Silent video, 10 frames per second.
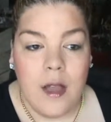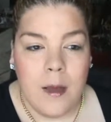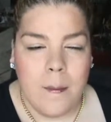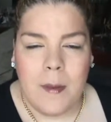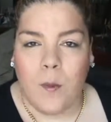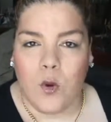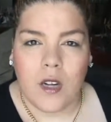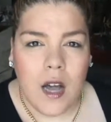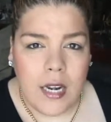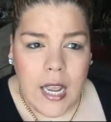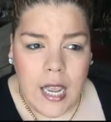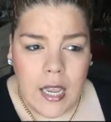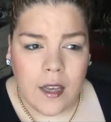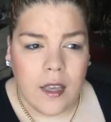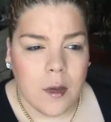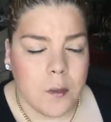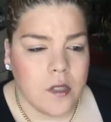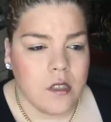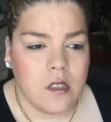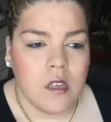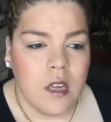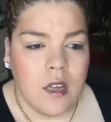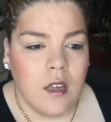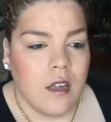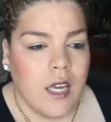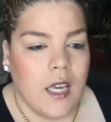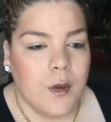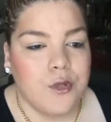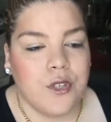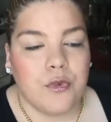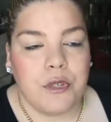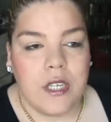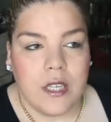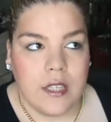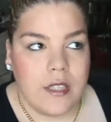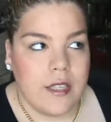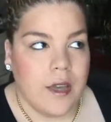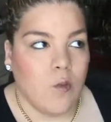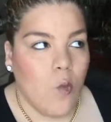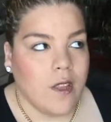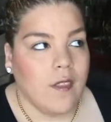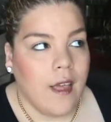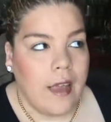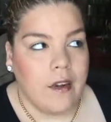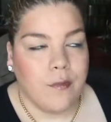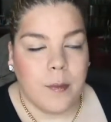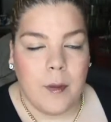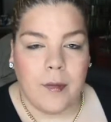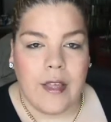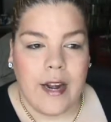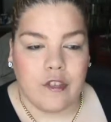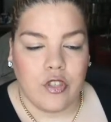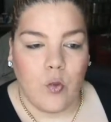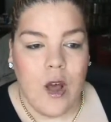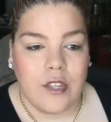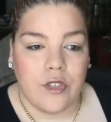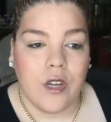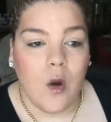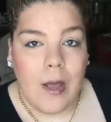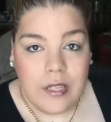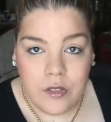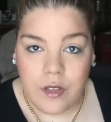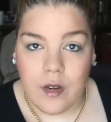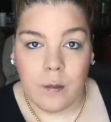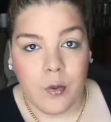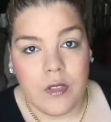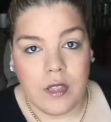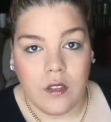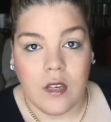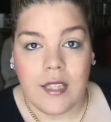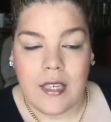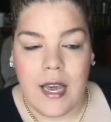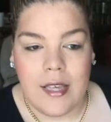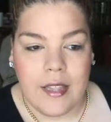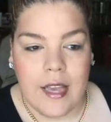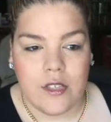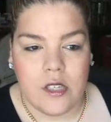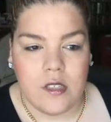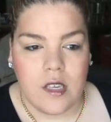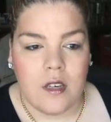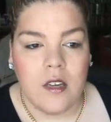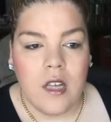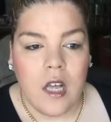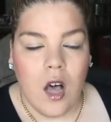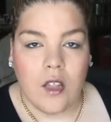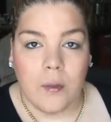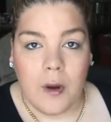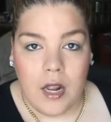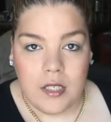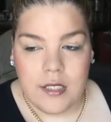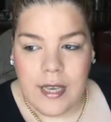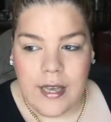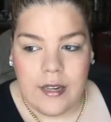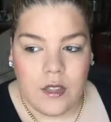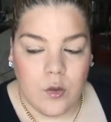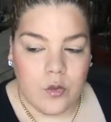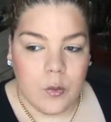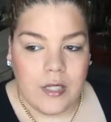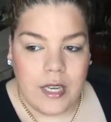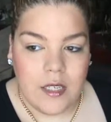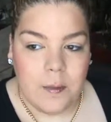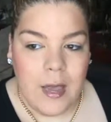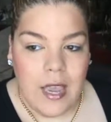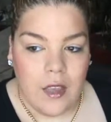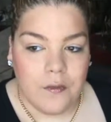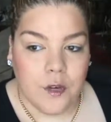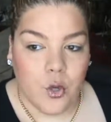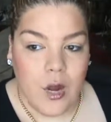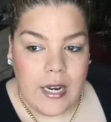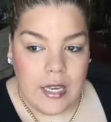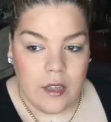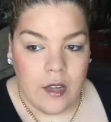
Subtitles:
People were cutting. It was just ridiculous. They had one line for people that actually wanted to go into their booth and look at the eyelashes and all the products they had, and then there was one line to pay for credit.